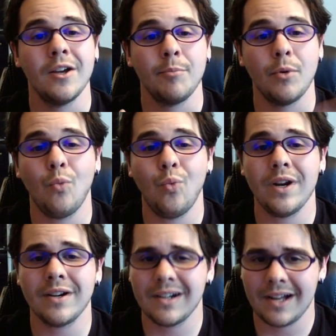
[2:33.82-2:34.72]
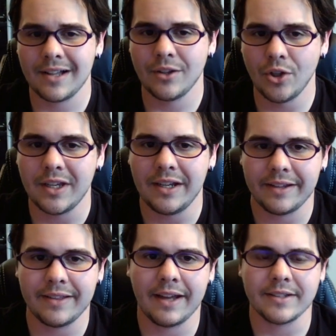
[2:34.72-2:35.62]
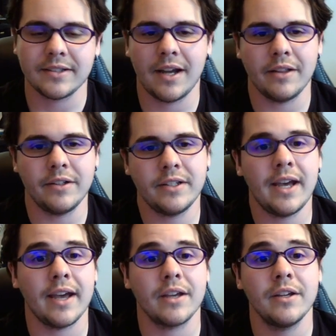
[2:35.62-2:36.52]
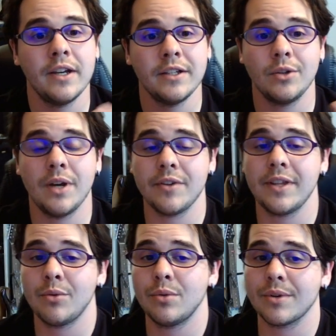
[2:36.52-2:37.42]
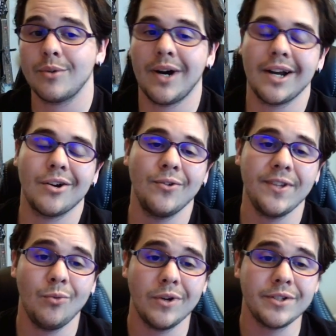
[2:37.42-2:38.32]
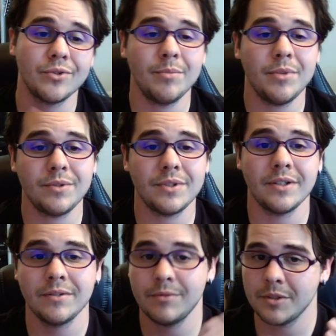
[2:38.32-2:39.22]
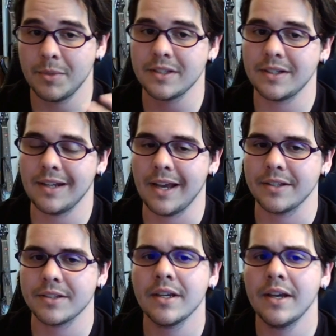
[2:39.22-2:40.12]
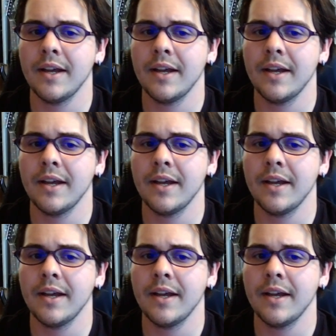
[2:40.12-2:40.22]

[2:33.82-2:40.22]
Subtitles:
But we're not looking at that style of deck, so everything will require only one tribute, which makes it nice.